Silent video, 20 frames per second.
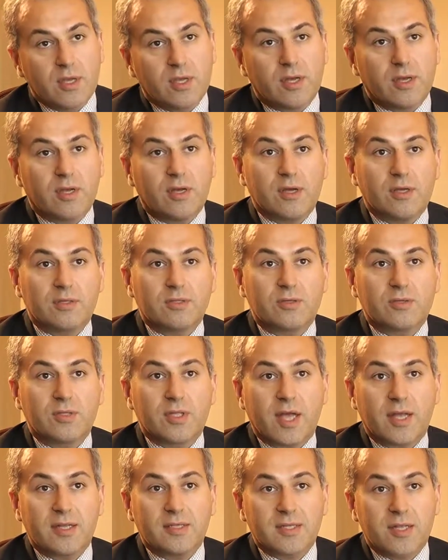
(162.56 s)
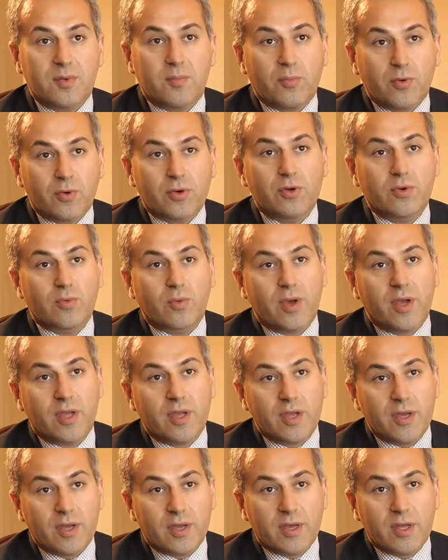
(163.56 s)
So that is an important
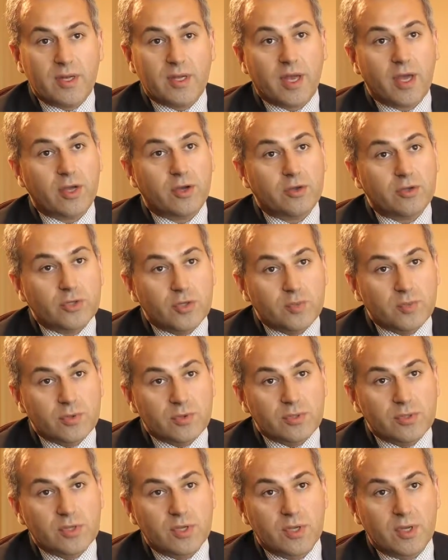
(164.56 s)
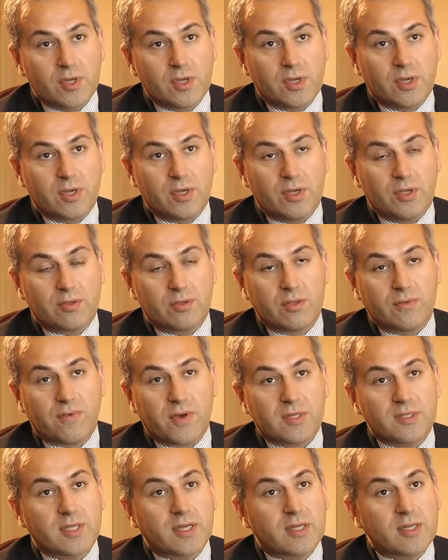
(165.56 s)
way it can contribute to the
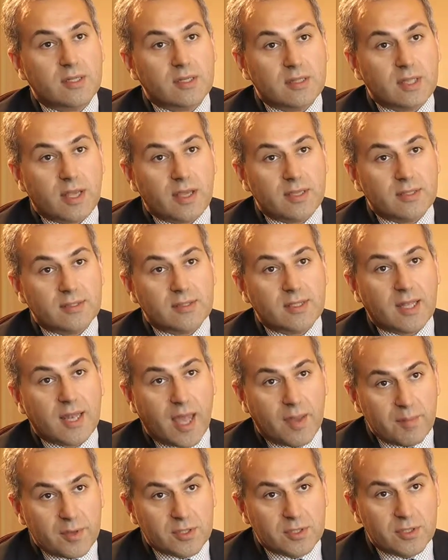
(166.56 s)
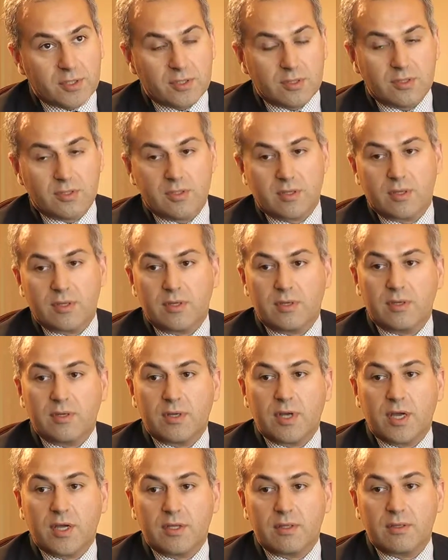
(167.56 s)
fight against climate change.
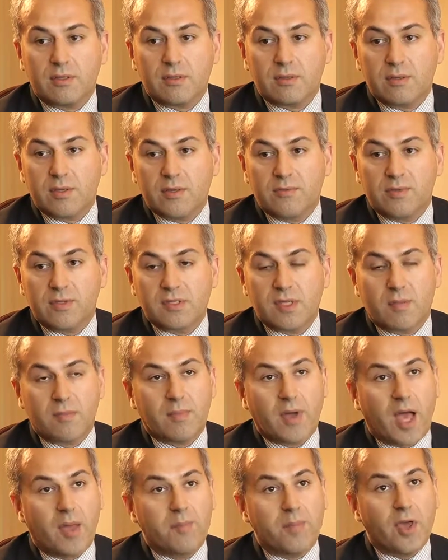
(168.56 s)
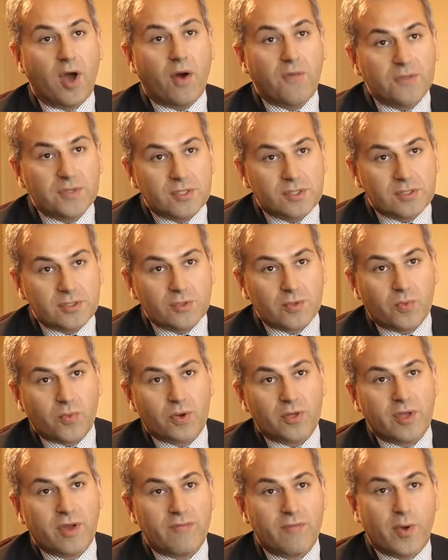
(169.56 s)
And even some IP offices in the
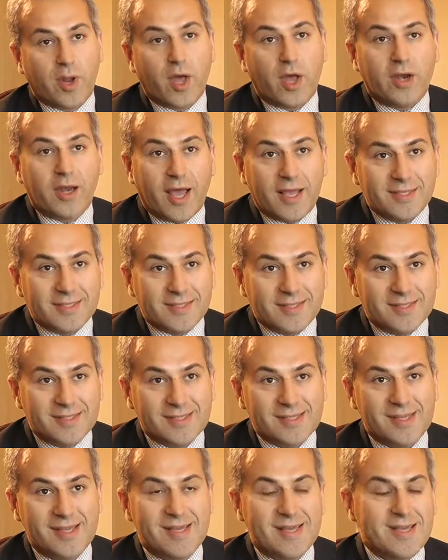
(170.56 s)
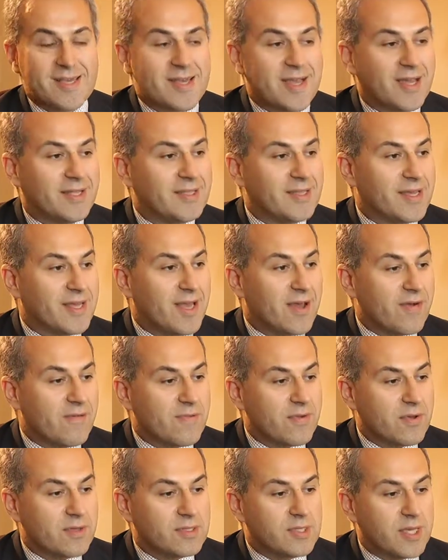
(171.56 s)
world have recognized this, and they
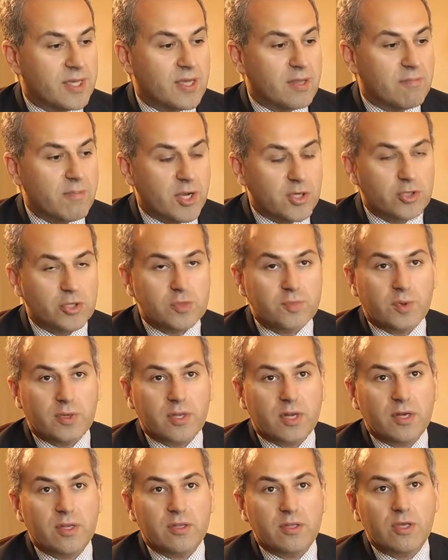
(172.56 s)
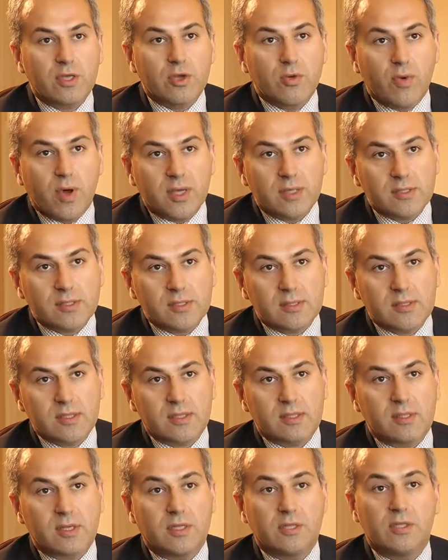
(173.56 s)
have taken measures, particularly in the US
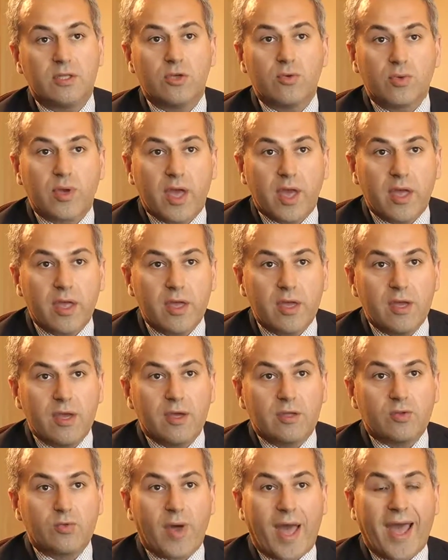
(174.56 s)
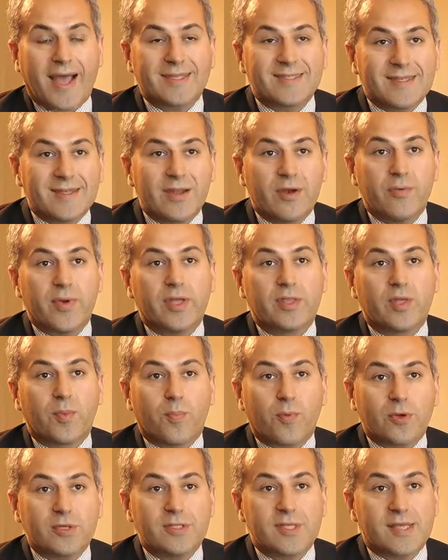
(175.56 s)
and the UK, to accelerate the
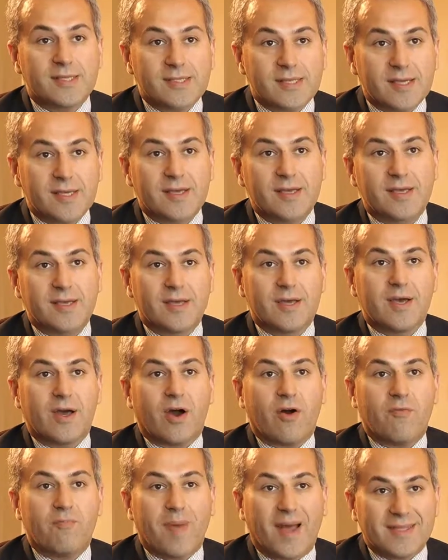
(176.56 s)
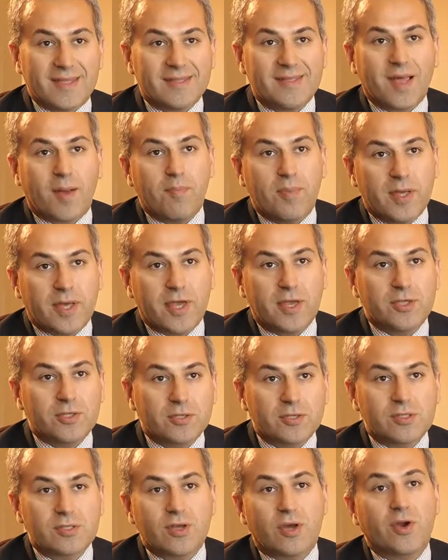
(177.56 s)
processing of patent
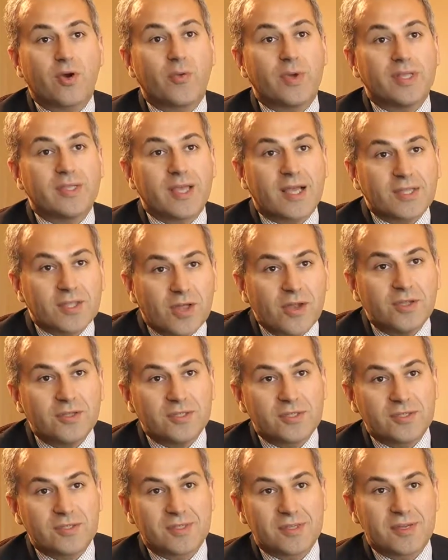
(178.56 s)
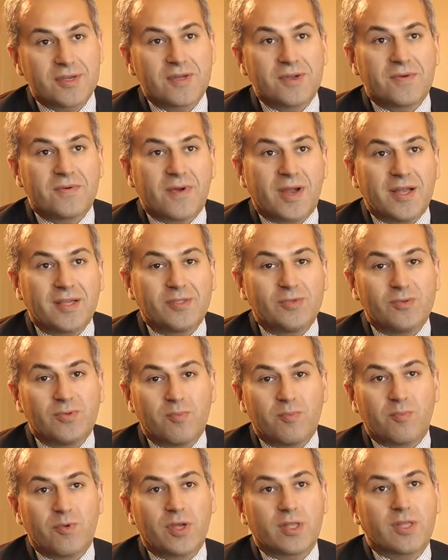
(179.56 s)
applications on green technologies, right, to
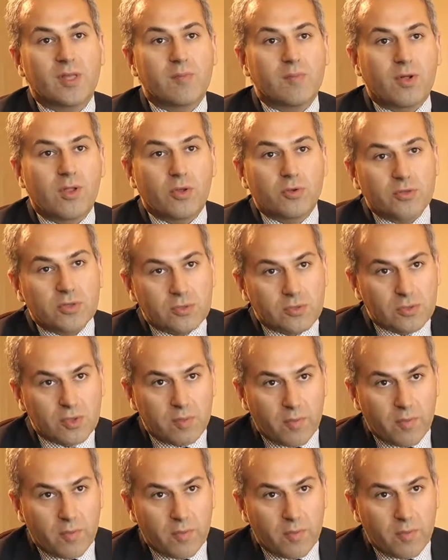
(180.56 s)
bring them closer to the